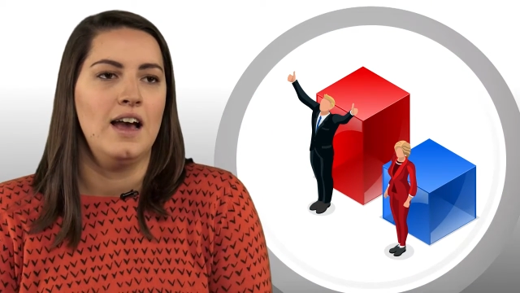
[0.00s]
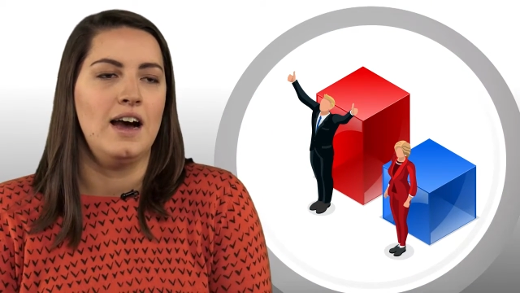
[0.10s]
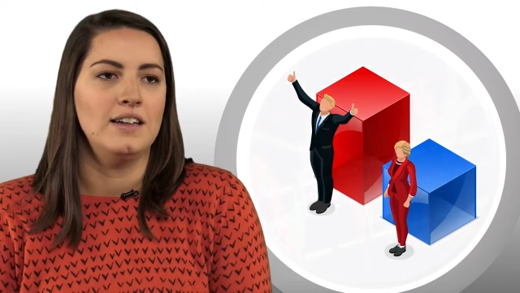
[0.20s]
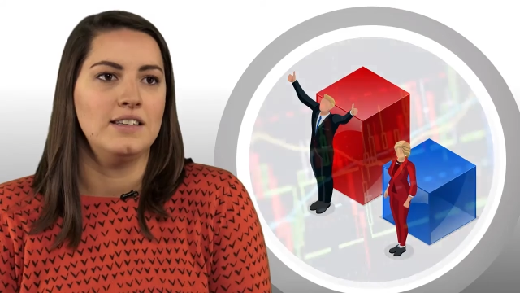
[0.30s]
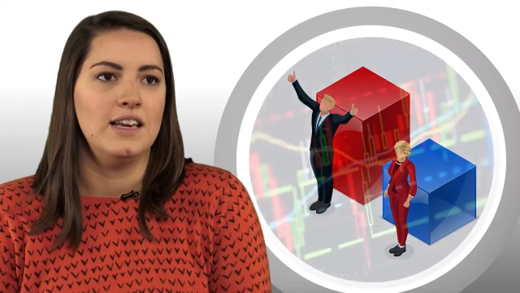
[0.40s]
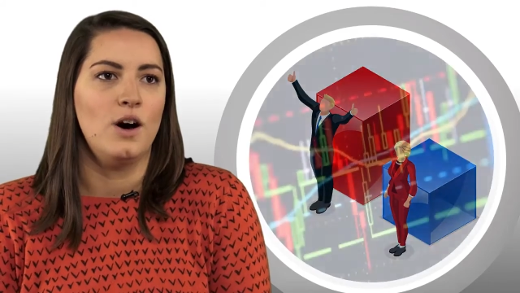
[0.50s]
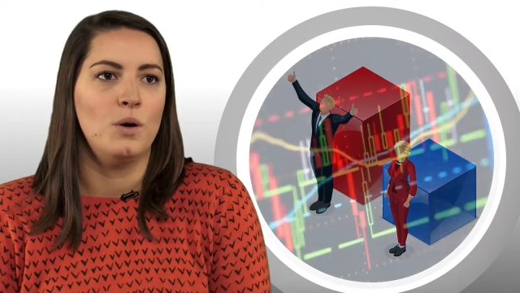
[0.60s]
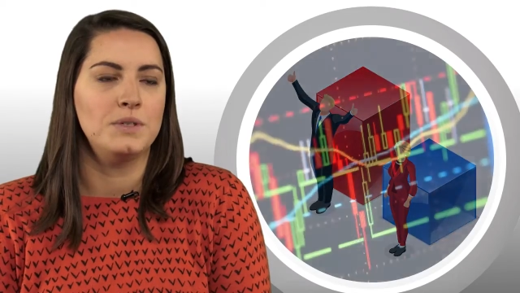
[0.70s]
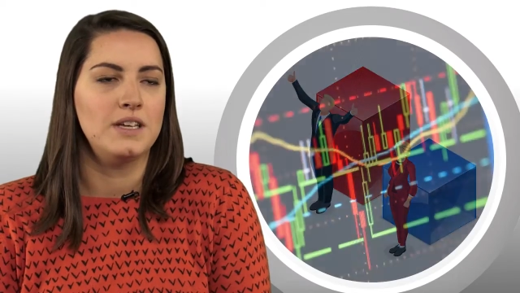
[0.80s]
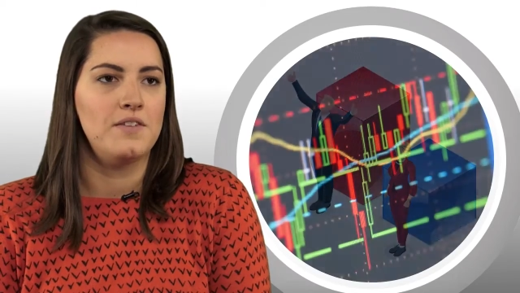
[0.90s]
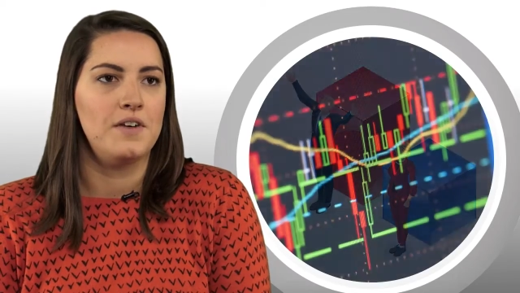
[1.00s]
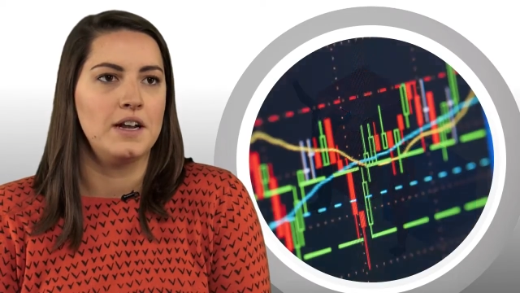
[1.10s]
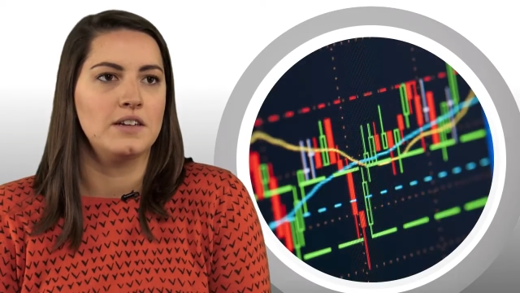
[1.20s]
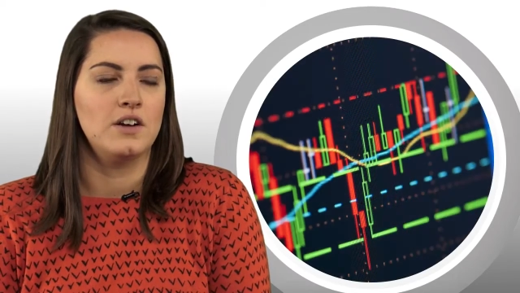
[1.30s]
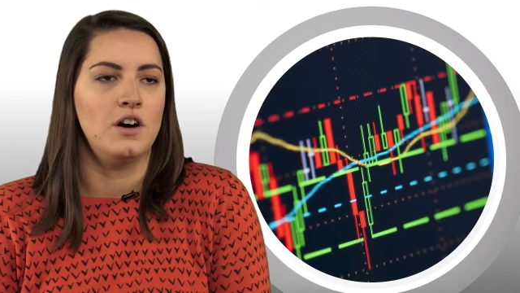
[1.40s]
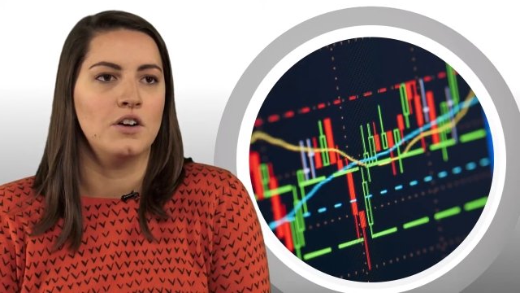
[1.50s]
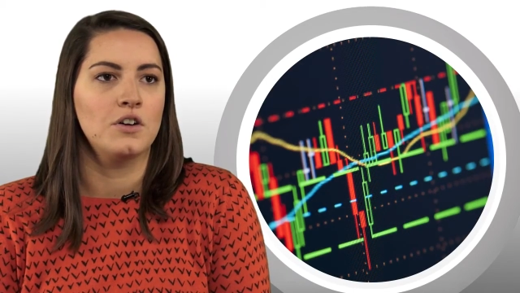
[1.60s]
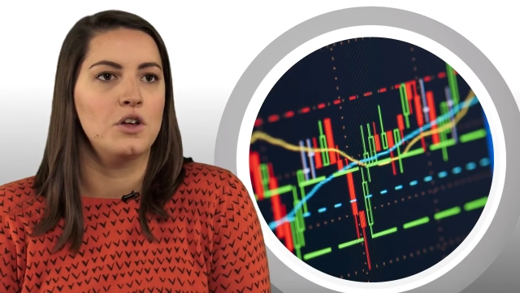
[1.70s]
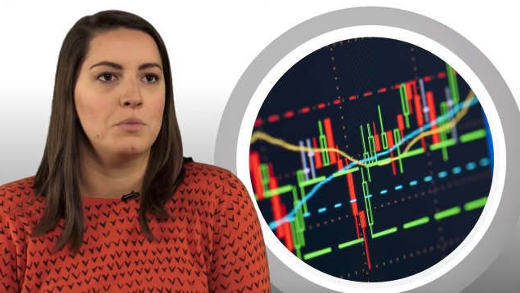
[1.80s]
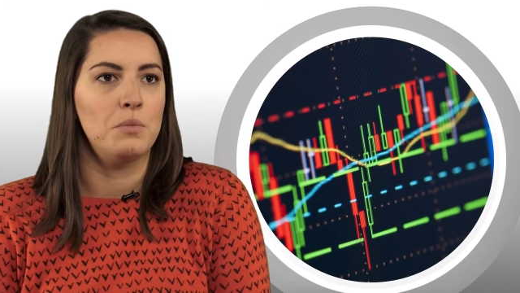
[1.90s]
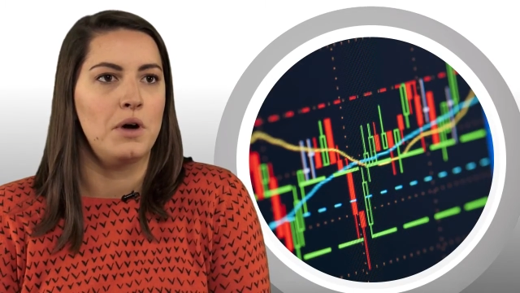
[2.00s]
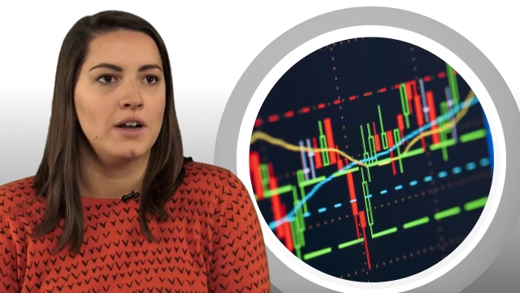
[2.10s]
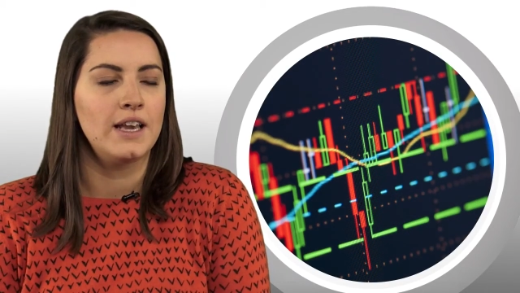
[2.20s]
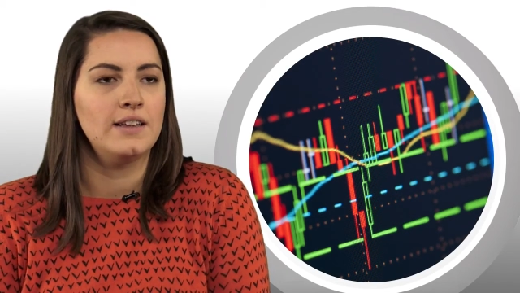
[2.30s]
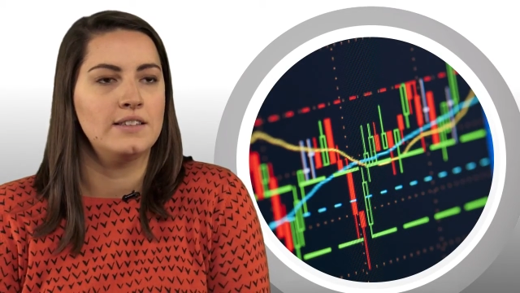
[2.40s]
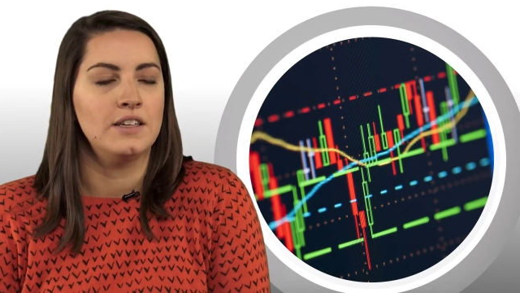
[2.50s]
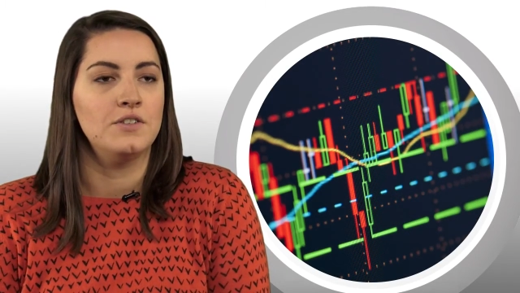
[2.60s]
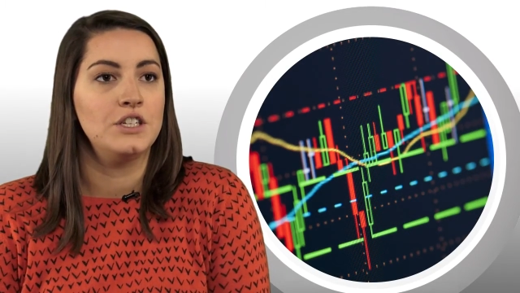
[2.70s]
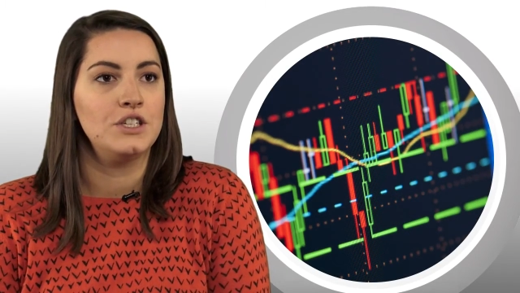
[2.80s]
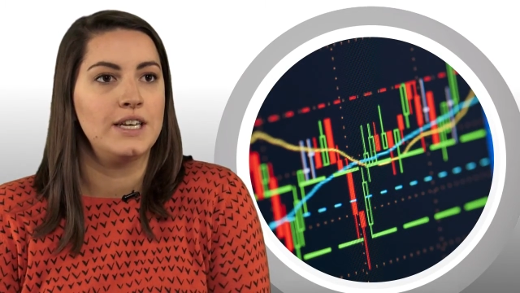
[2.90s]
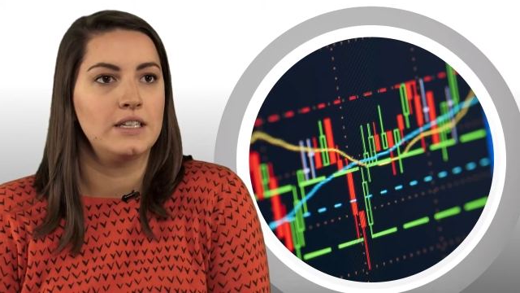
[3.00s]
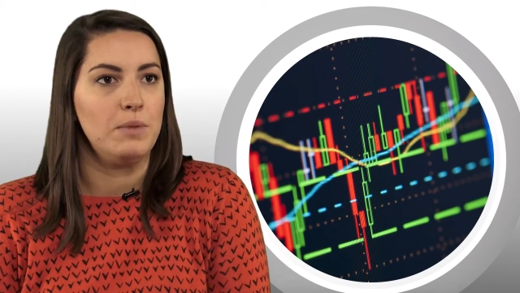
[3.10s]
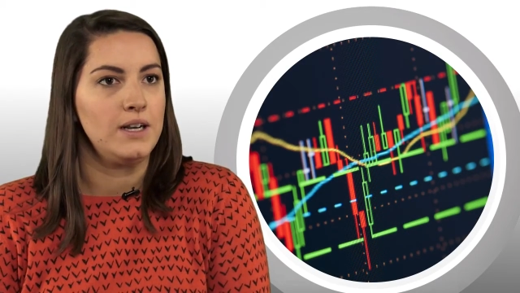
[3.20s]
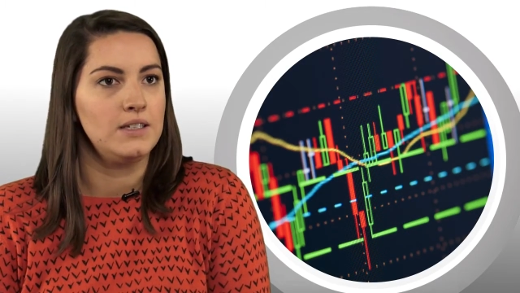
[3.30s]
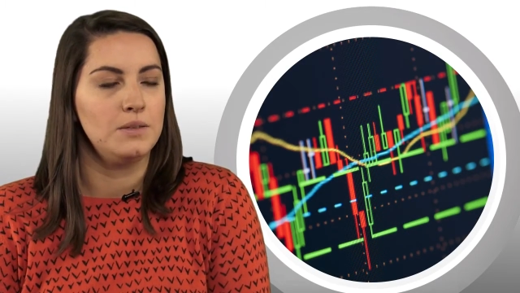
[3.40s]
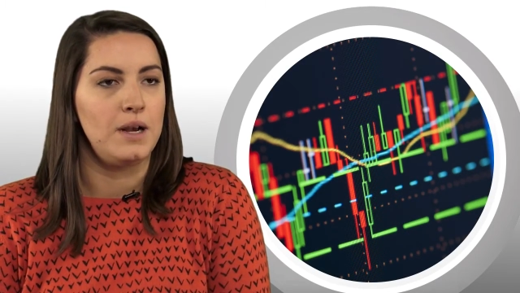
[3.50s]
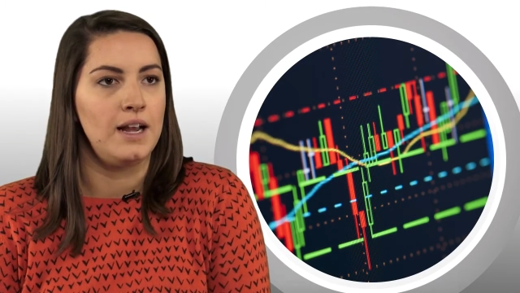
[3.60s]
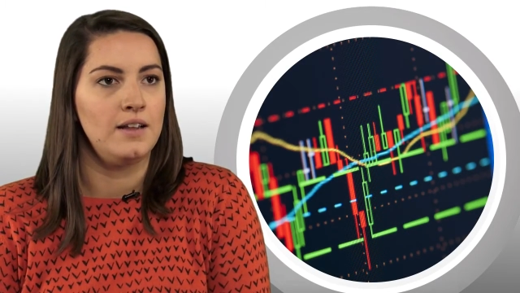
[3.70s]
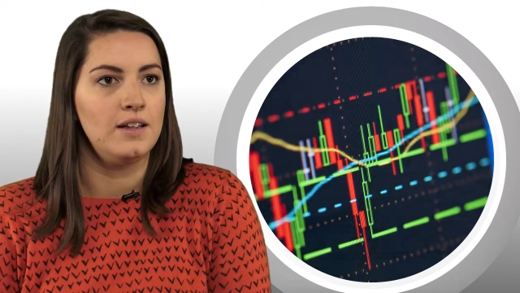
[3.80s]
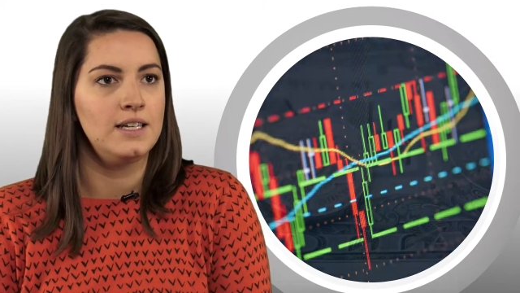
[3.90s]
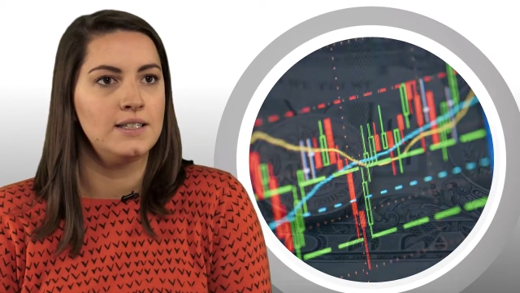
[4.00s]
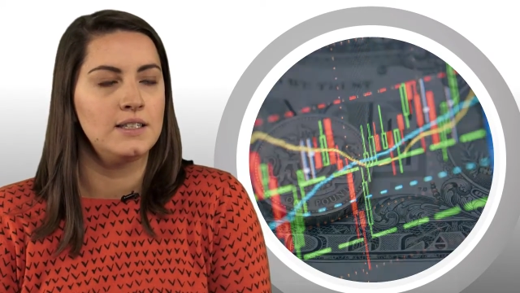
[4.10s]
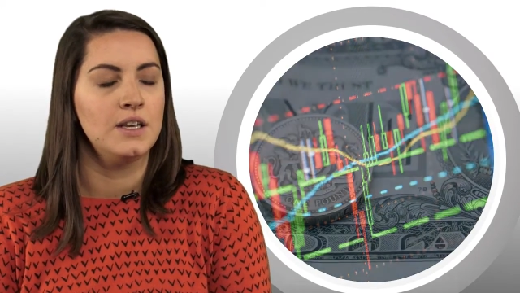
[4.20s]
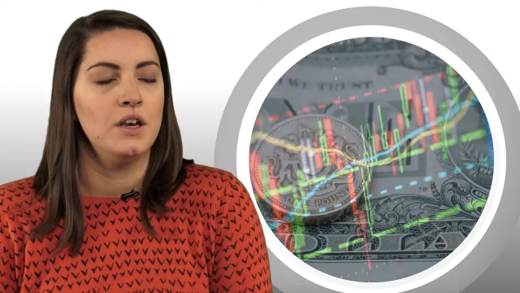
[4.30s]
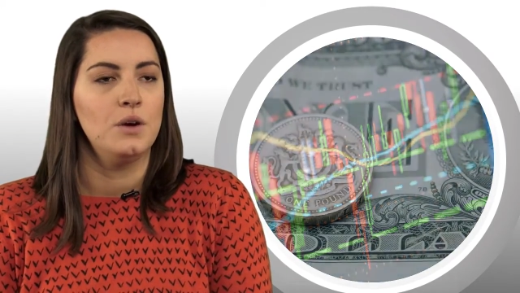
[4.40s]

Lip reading: had the opposite effect on global markets than originally expected by analysts.